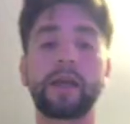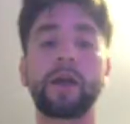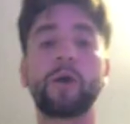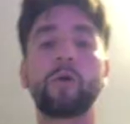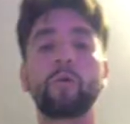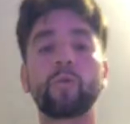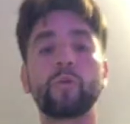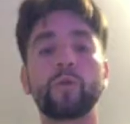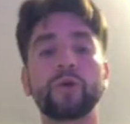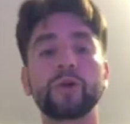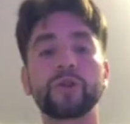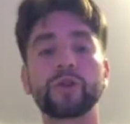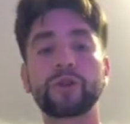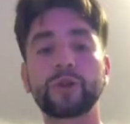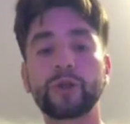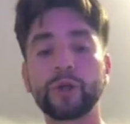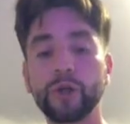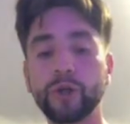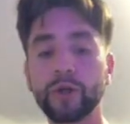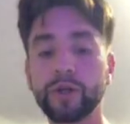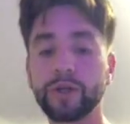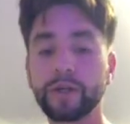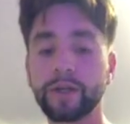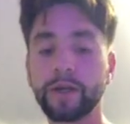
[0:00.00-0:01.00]
And
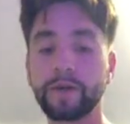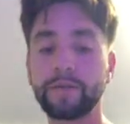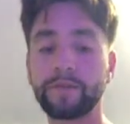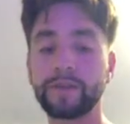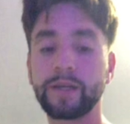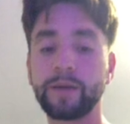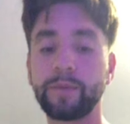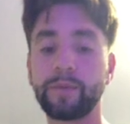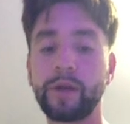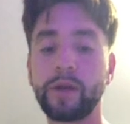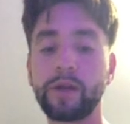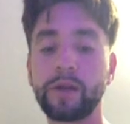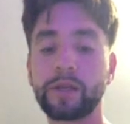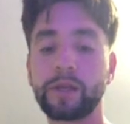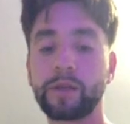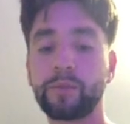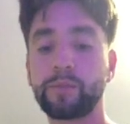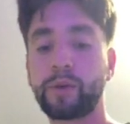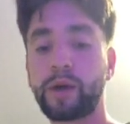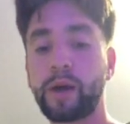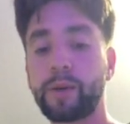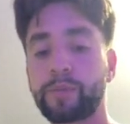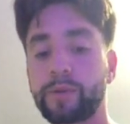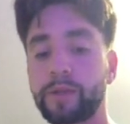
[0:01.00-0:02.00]
1/3 of the American
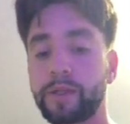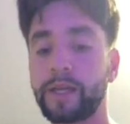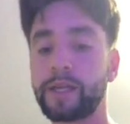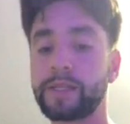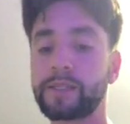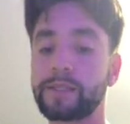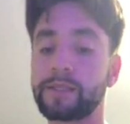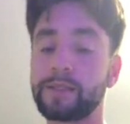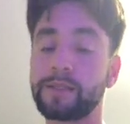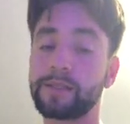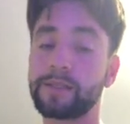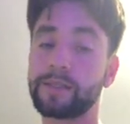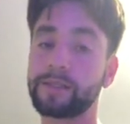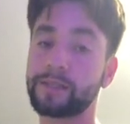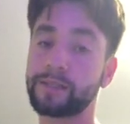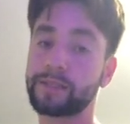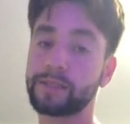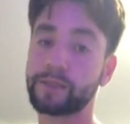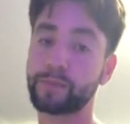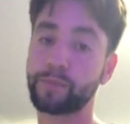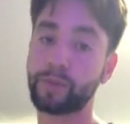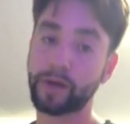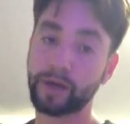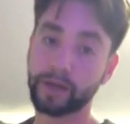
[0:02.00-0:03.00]
population listen
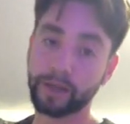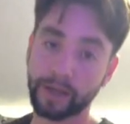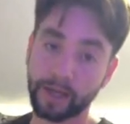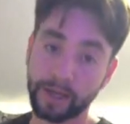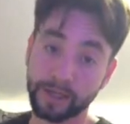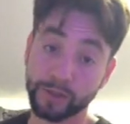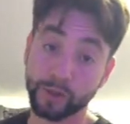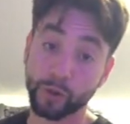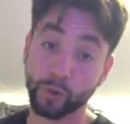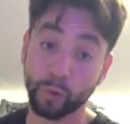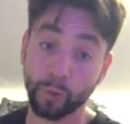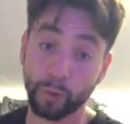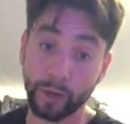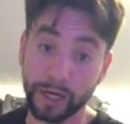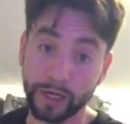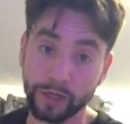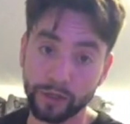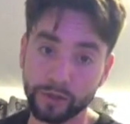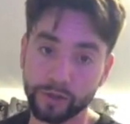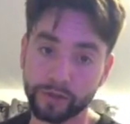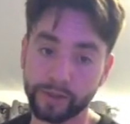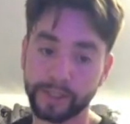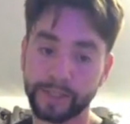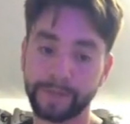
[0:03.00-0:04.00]
to podcasts
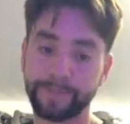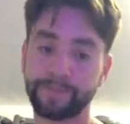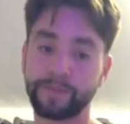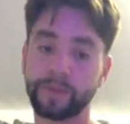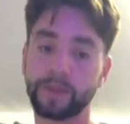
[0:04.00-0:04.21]
regularly.